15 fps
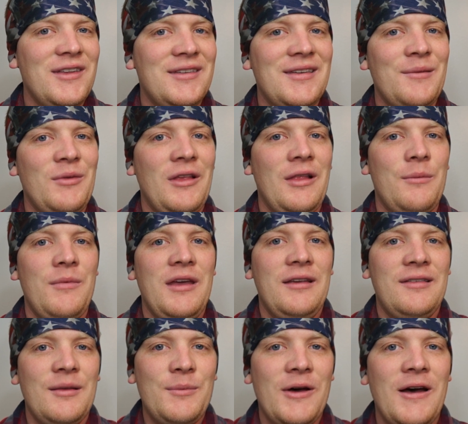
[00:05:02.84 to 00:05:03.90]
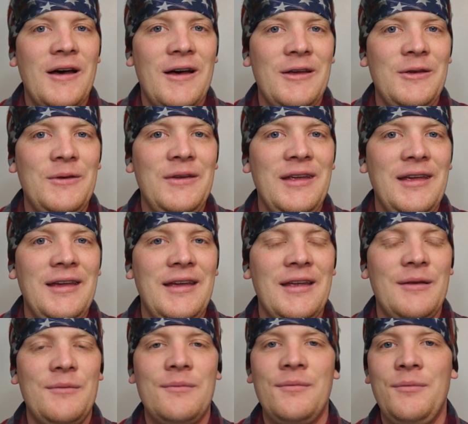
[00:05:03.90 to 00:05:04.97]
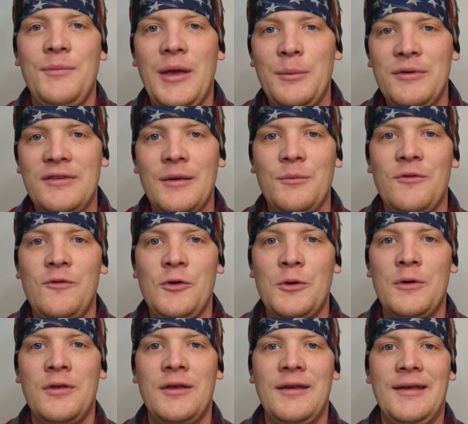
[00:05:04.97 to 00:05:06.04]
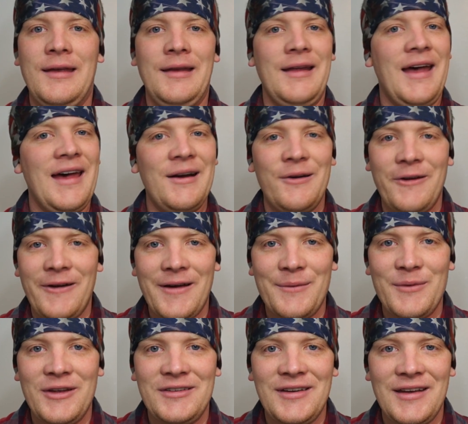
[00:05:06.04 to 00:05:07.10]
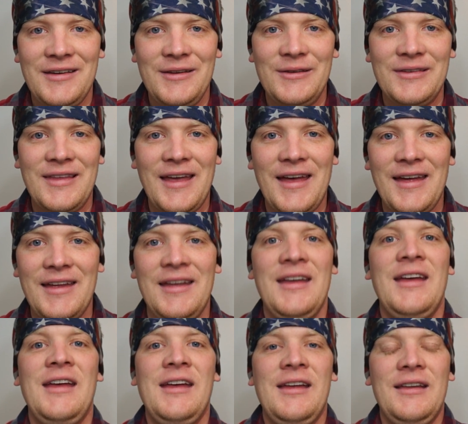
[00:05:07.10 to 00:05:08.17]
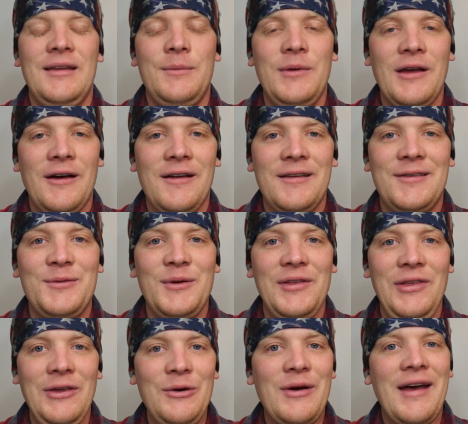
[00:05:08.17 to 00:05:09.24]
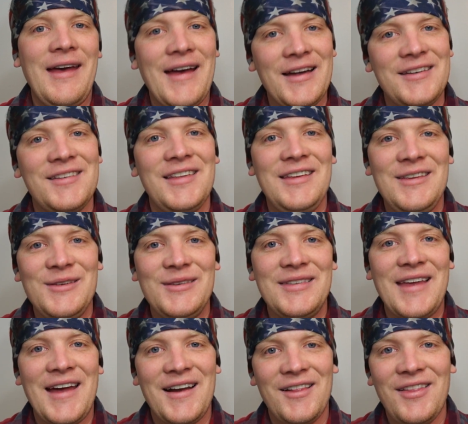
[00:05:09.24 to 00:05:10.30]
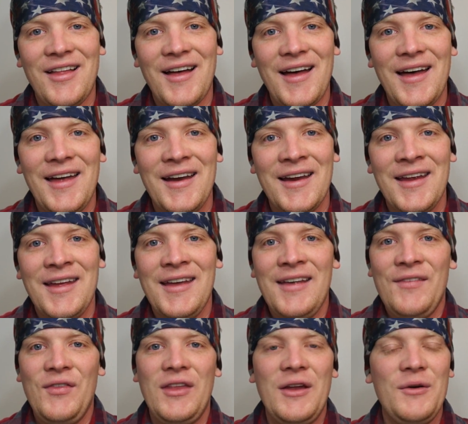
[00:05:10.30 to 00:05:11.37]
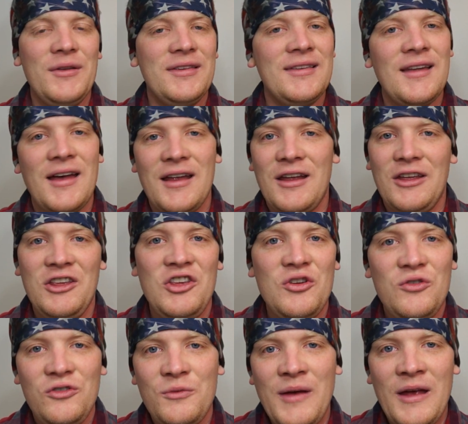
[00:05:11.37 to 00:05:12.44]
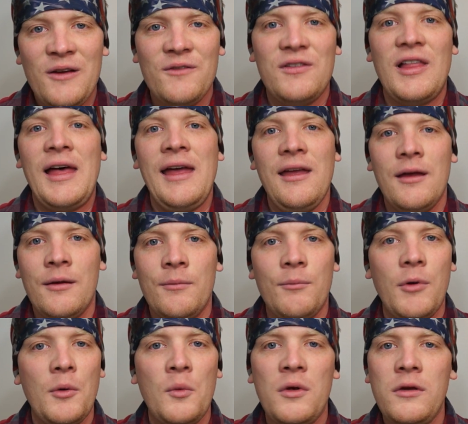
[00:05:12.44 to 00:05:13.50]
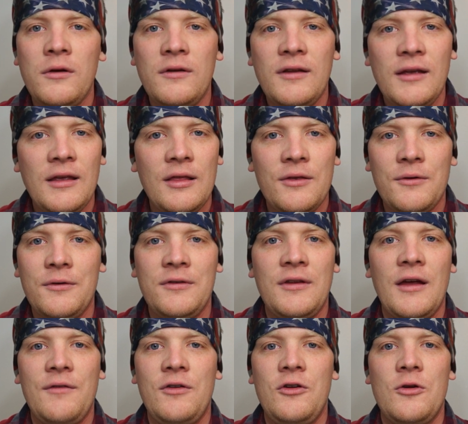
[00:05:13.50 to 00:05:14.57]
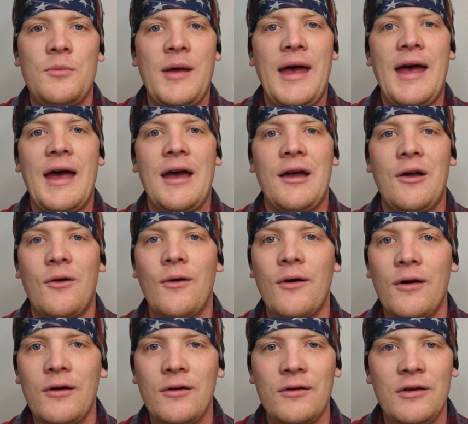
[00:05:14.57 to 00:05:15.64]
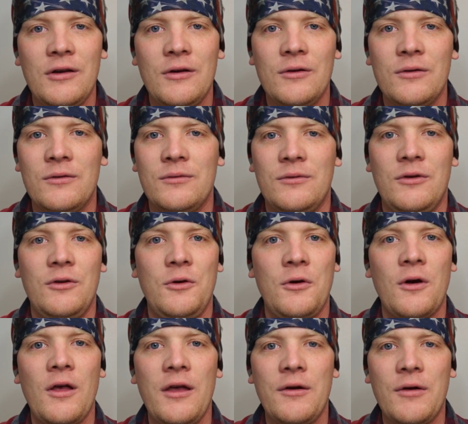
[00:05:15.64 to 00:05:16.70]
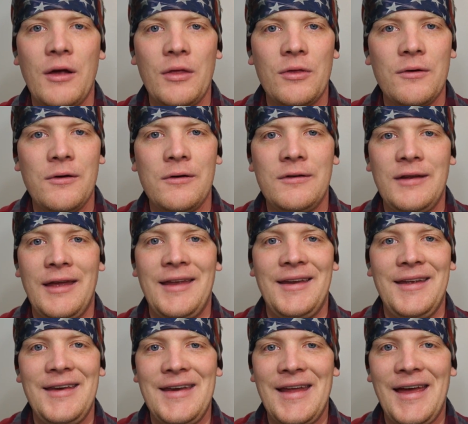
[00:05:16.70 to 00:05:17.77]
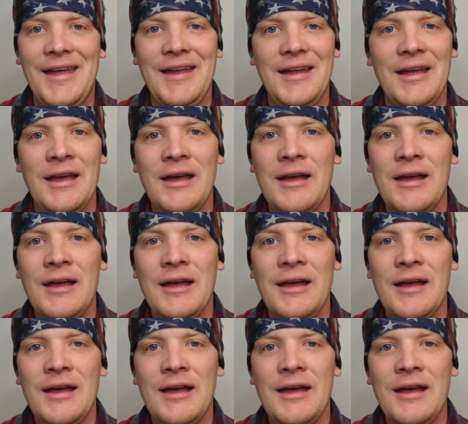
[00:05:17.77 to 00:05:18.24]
something that makes the Baja unique, and maybe some of you are thinking, I don't know how much I'd use that. To be honest with you, I actually use that a lot. You know, it's not a huge amount of light, but when you're digging through stuff in your pack or, you know, crawling around through your tent at night,